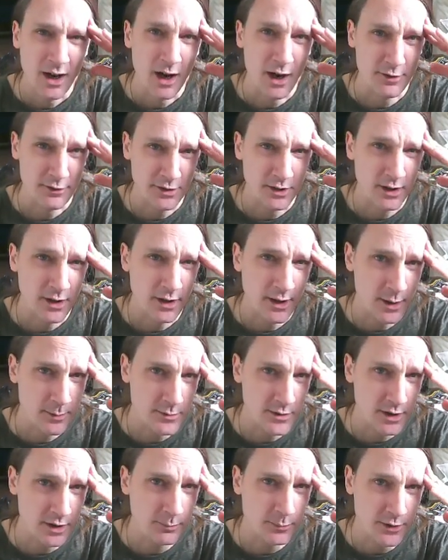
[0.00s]
I feel like I'm
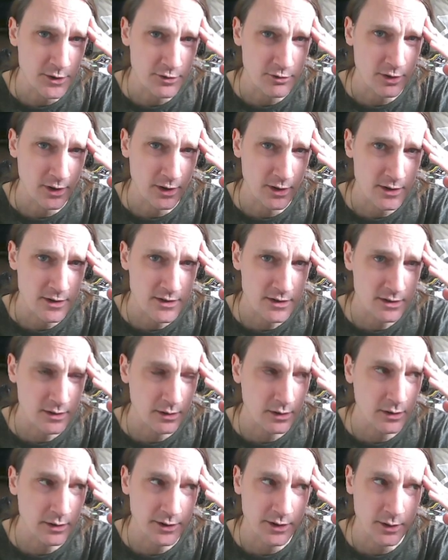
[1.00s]
done with drugs,
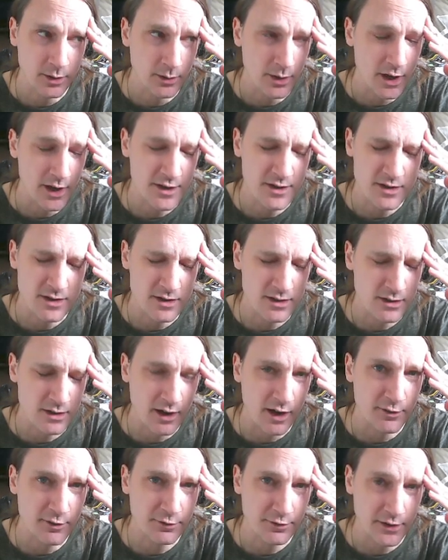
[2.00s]

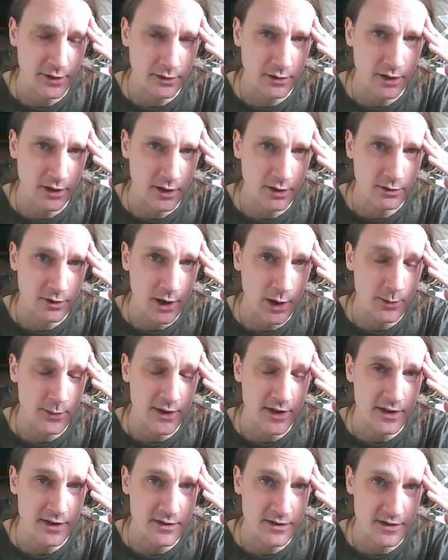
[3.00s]
I feel like I'll go
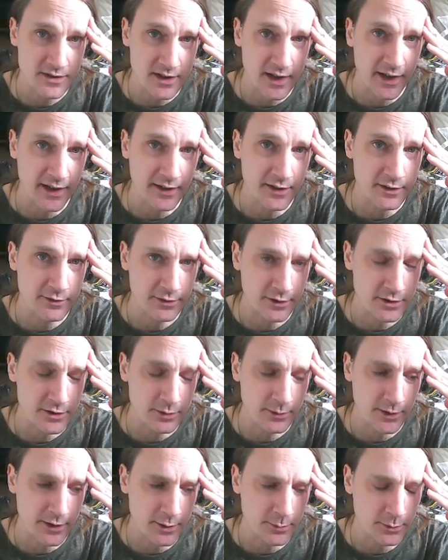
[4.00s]
insane if I do
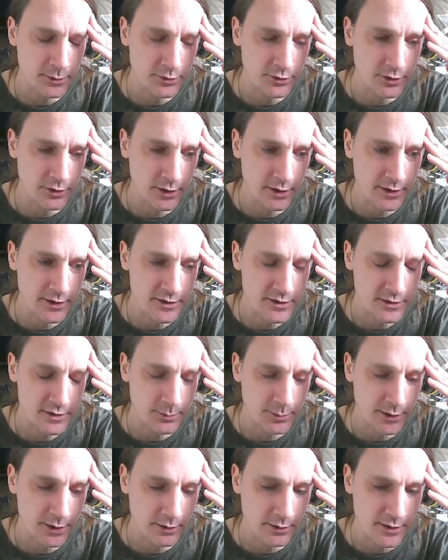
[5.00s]
any more drugs,
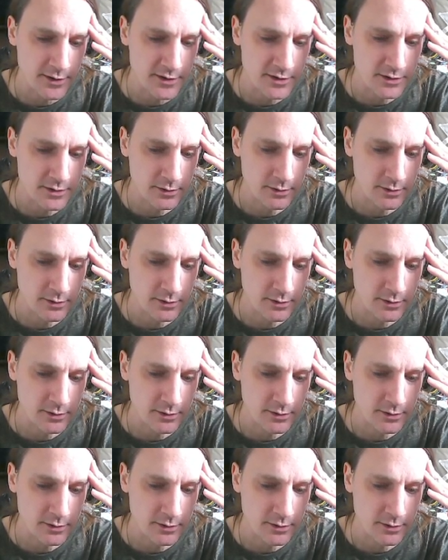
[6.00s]
to be honest.